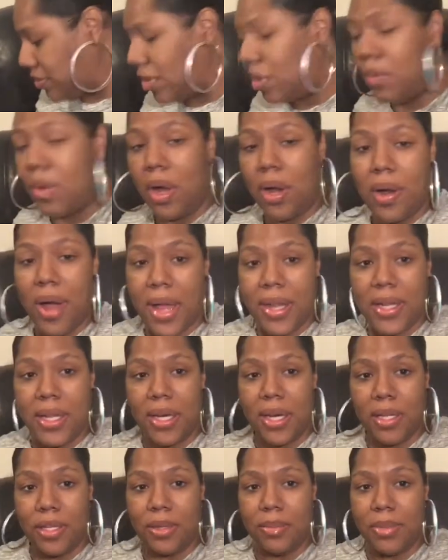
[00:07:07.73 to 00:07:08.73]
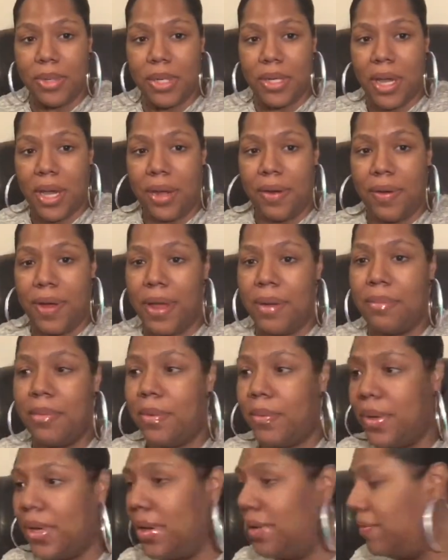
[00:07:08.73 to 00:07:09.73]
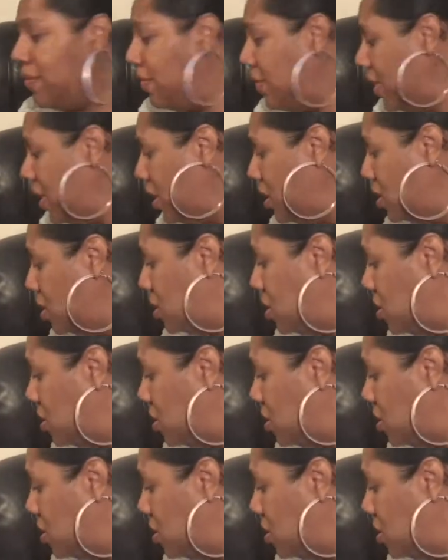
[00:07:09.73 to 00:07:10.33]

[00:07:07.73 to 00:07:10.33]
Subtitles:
Well, I did a little bit of decorating, but we didn't finish.